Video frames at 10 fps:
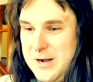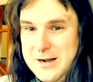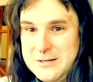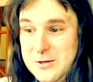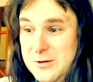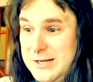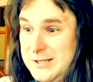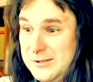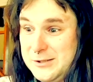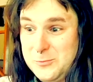I, no, like
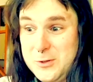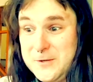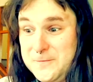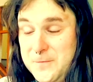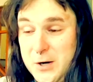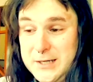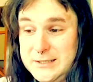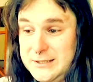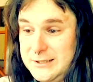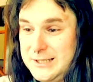seriously, what the fuck is
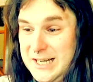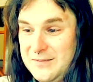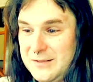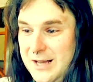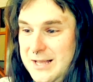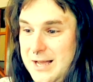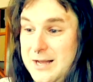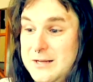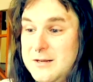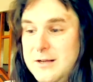this game? I,
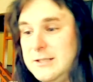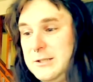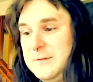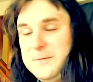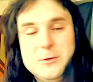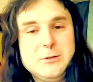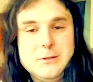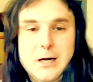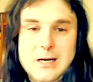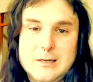this is the first
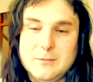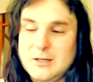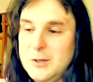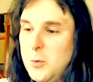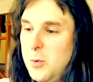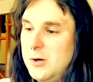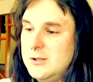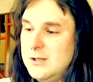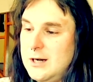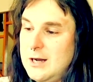time
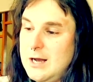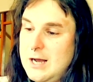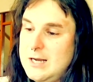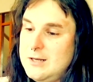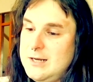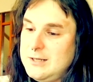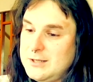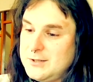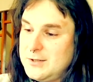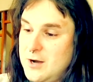where I like
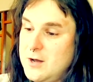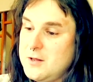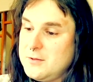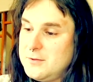saw